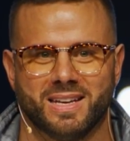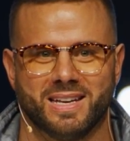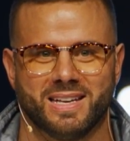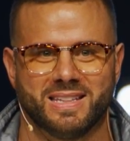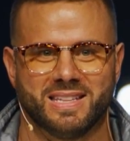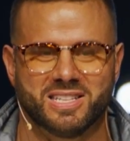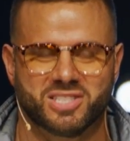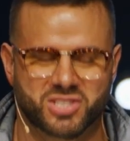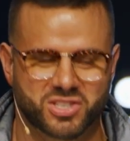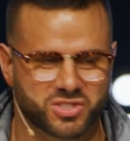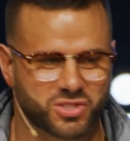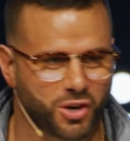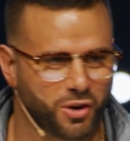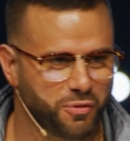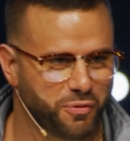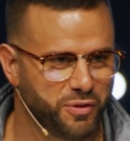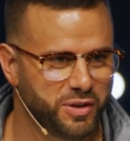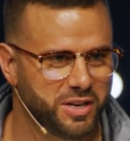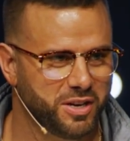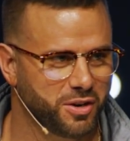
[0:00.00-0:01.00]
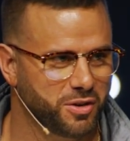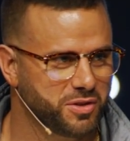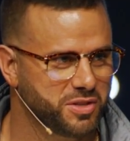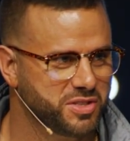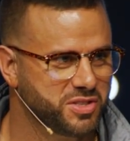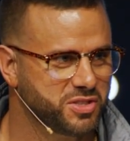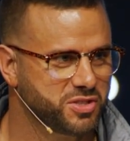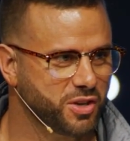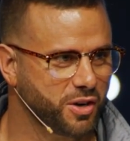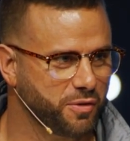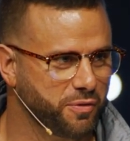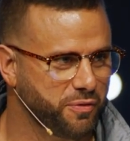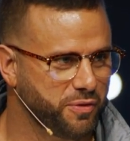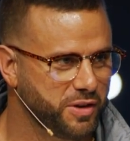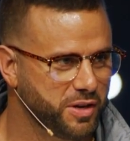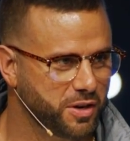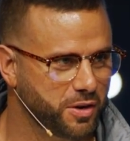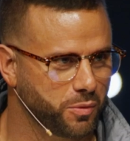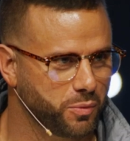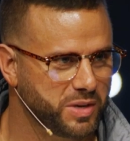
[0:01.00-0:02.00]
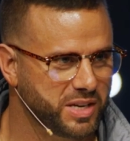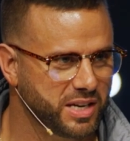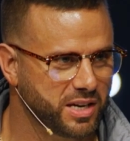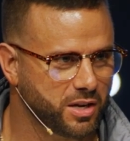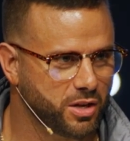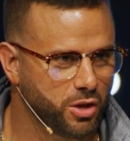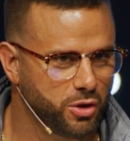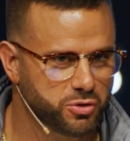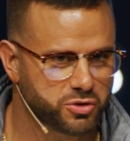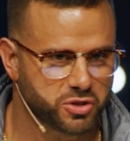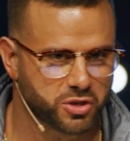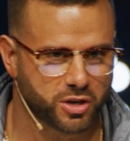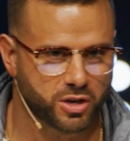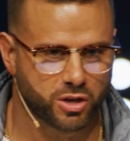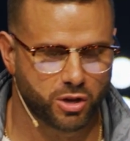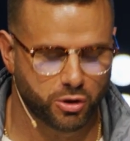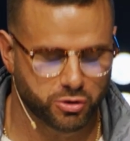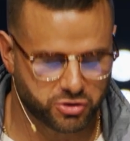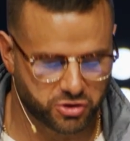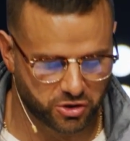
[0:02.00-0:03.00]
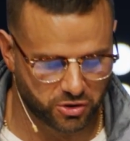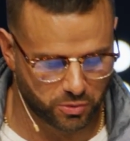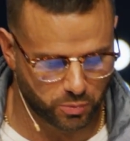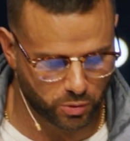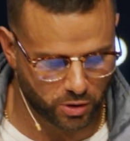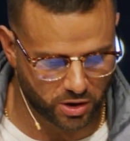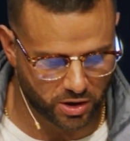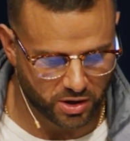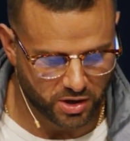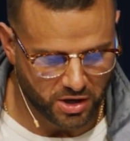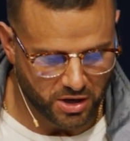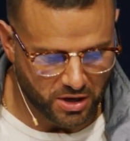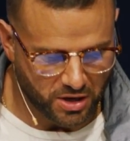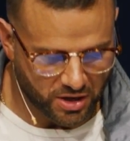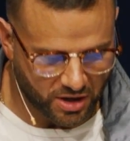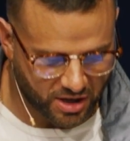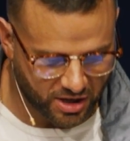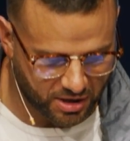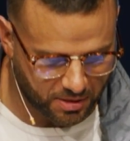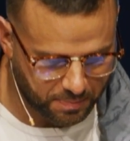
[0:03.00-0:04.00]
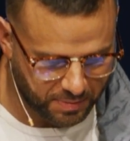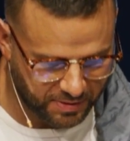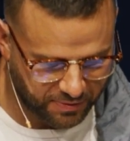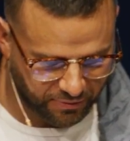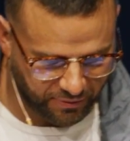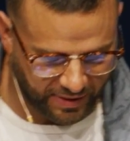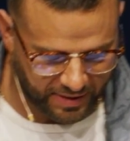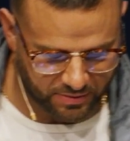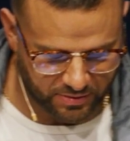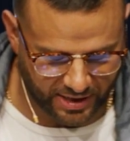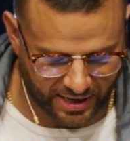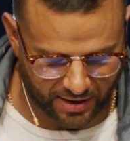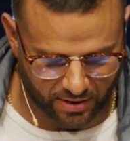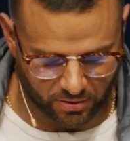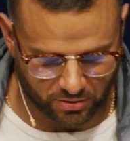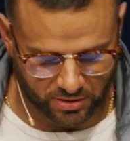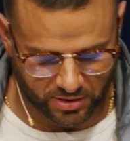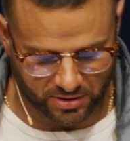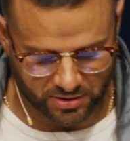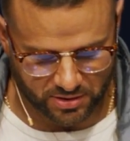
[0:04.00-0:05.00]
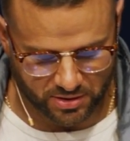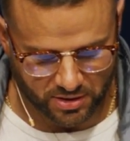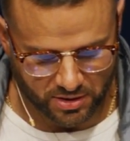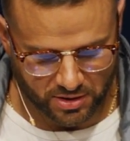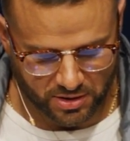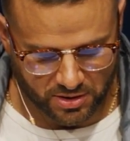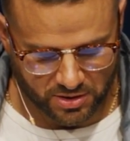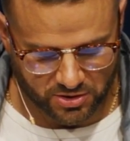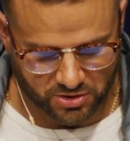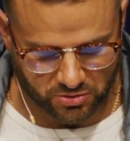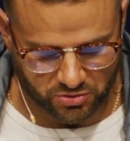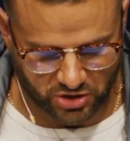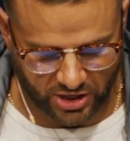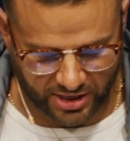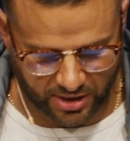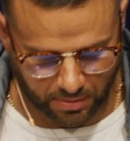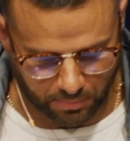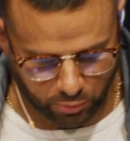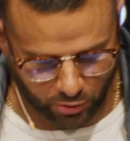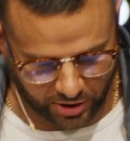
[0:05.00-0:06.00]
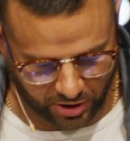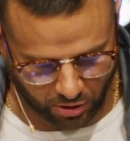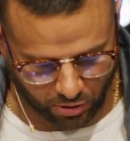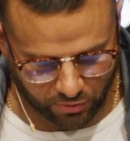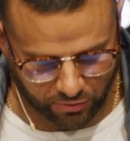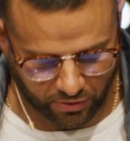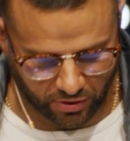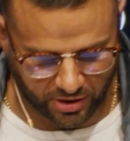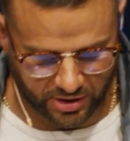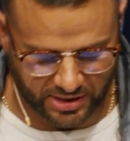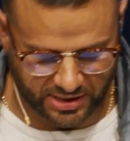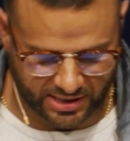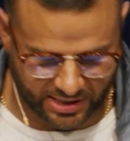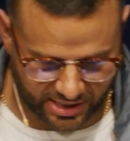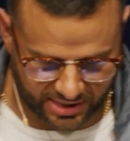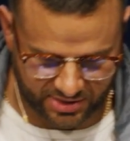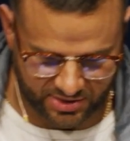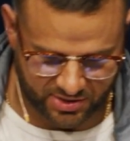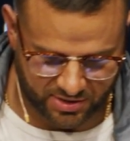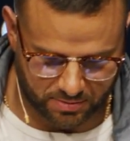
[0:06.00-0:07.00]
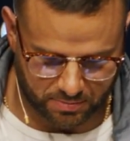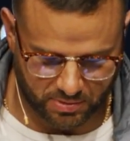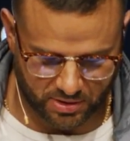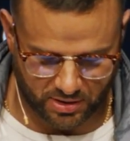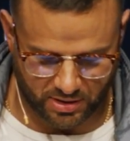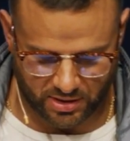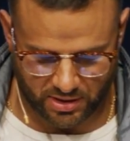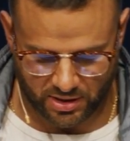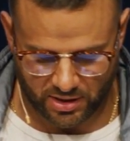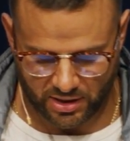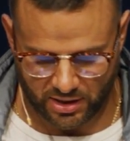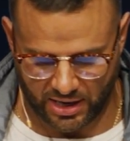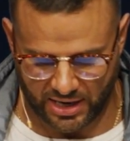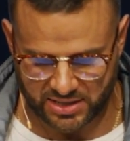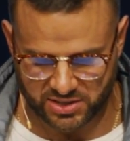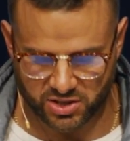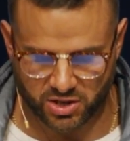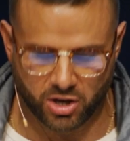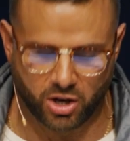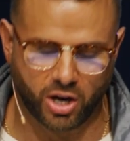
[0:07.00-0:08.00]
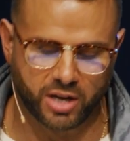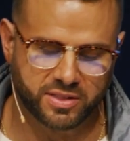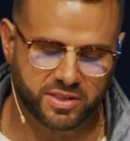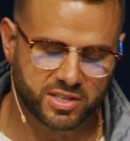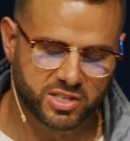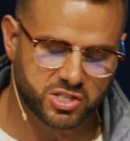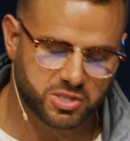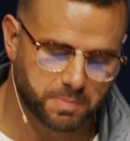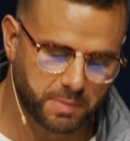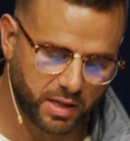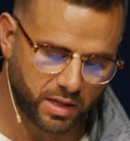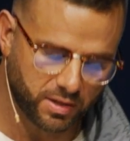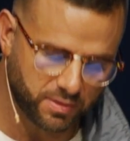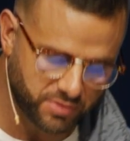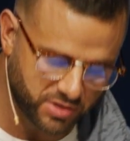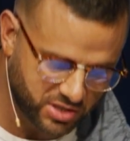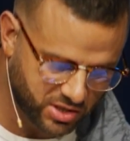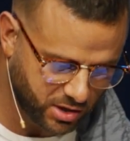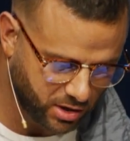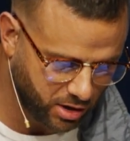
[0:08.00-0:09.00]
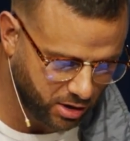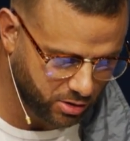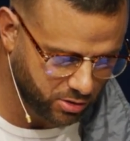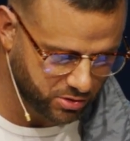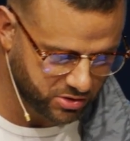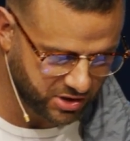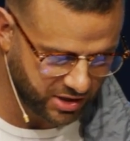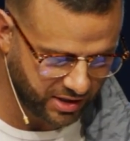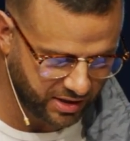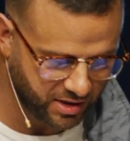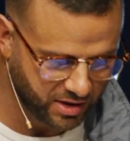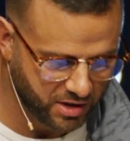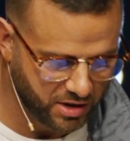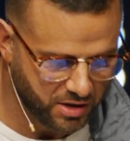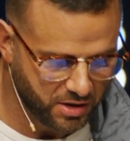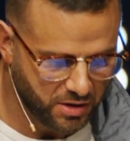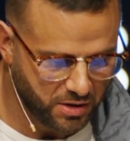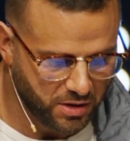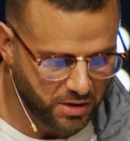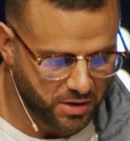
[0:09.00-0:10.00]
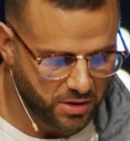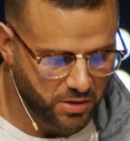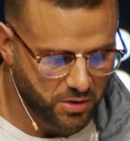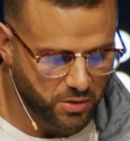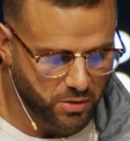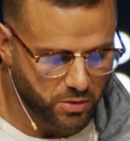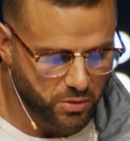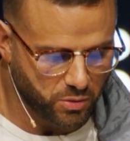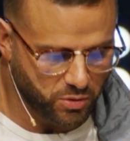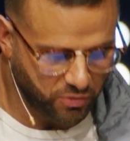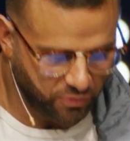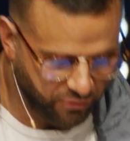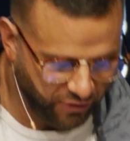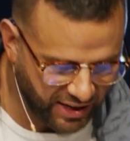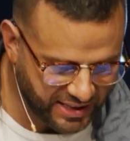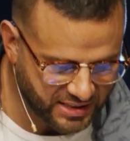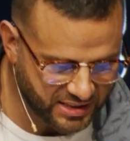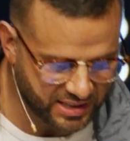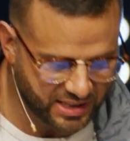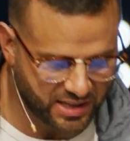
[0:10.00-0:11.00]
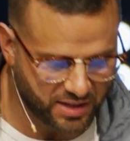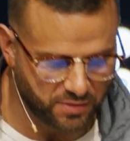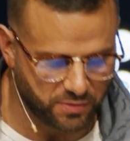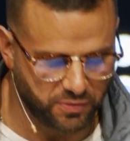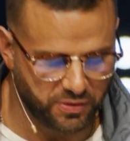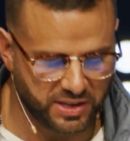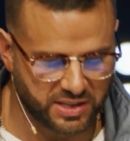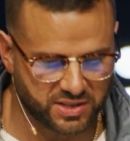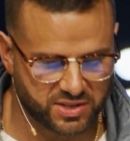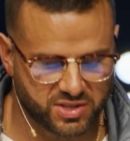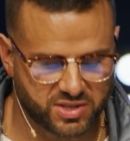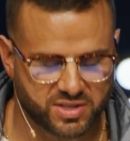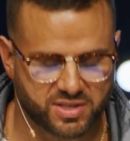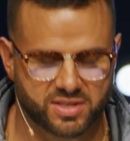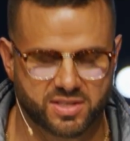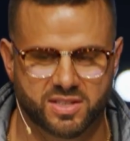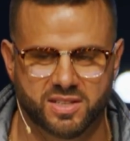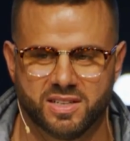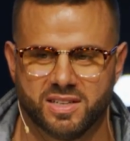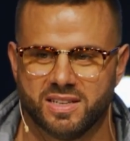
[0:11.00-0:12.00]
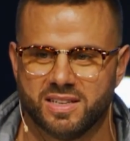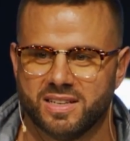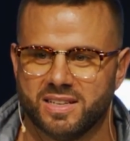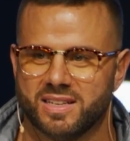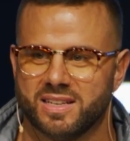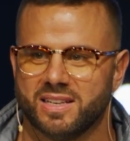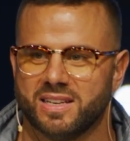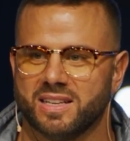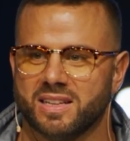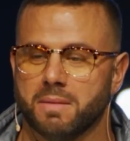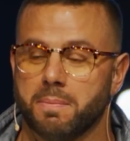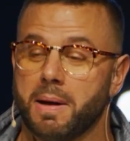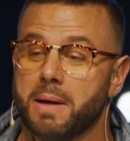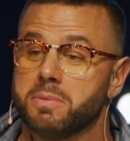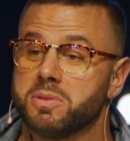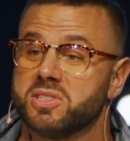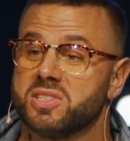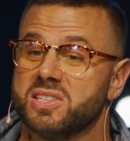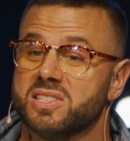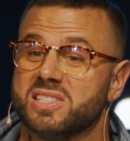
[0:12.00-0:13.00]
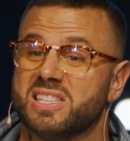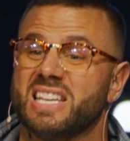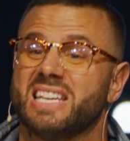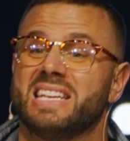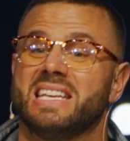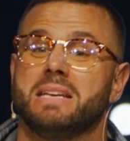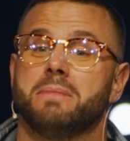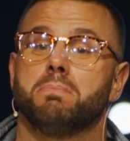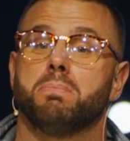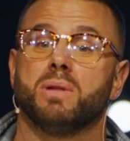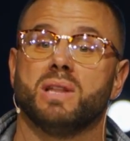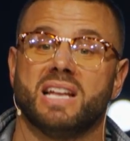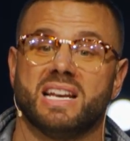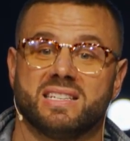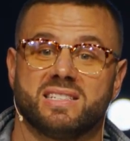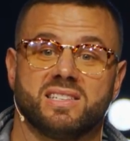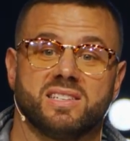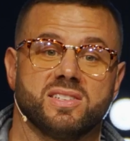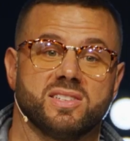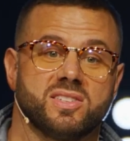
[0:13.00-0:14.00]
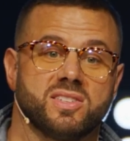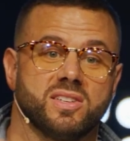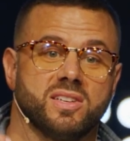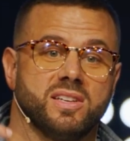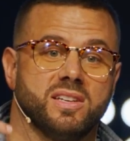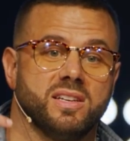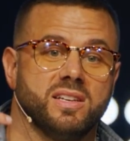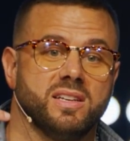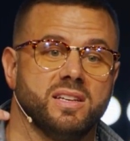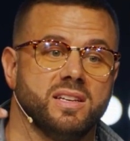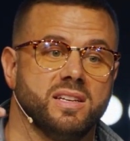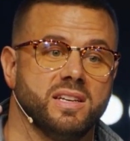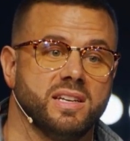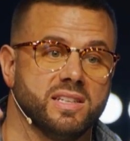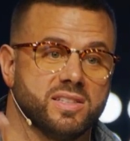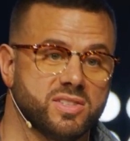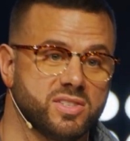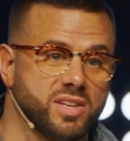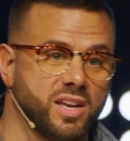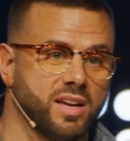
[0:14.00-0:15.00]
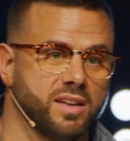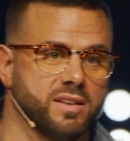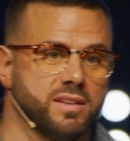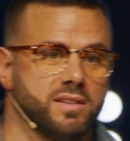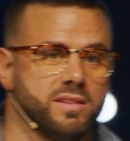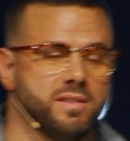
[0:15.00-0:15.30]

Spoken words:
And this is our fear. This is our fear. We get closer and closer. We're going to be found out. And so Jacob went over and he kissed him. And then Isaac caught the smell of his clothes and he was finally convinced. And the Bible says then he blesses his son.